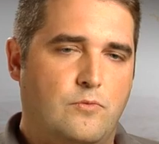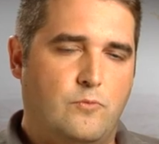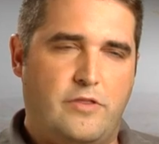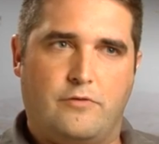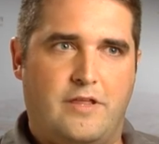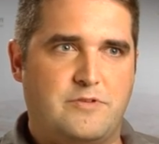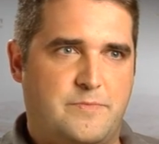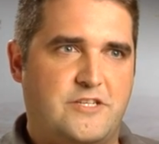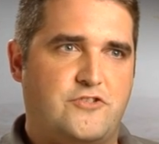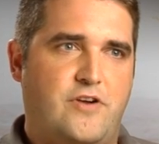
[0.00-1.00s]
we thought that was a
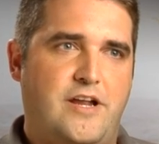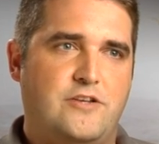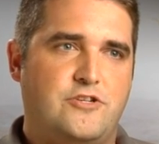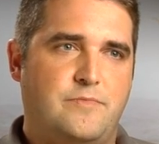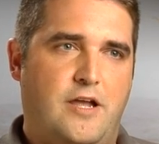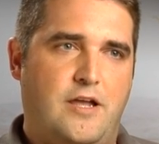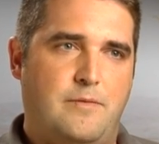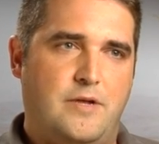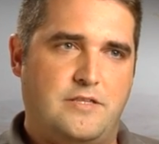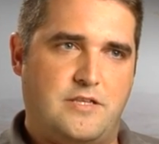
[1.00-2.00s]
bit strange,
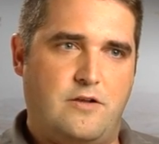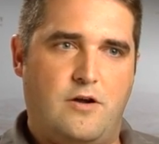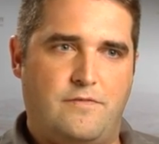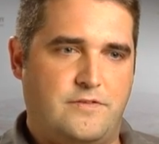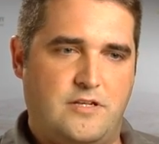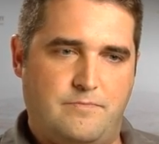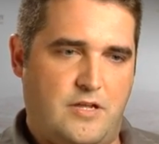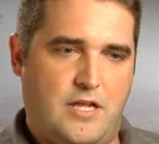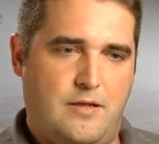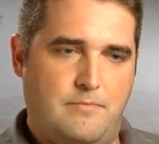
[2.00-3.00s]
um, and so after
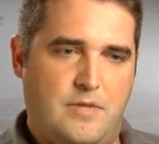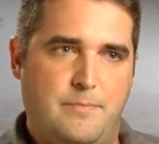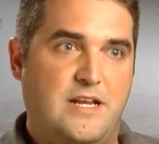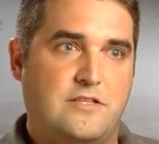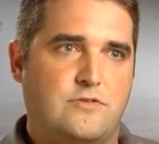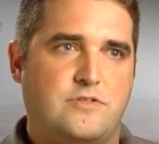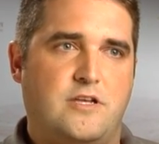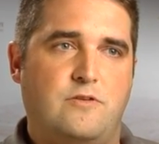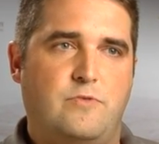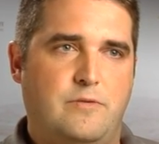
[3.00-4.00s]
um, a minute or
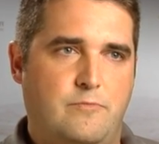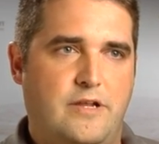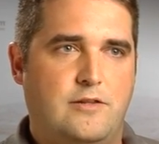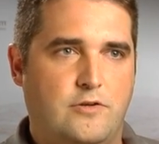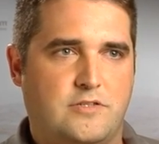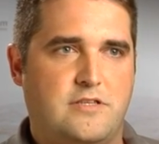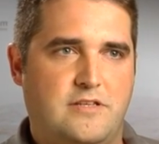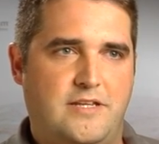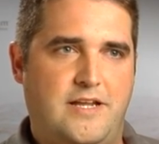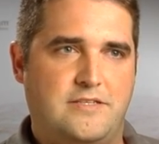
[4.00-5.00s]
so, we, we looked at the
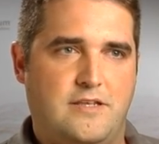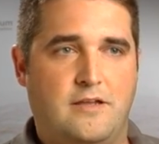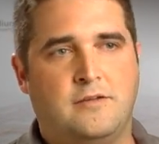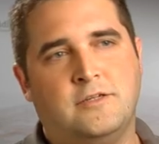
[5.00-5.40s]
data,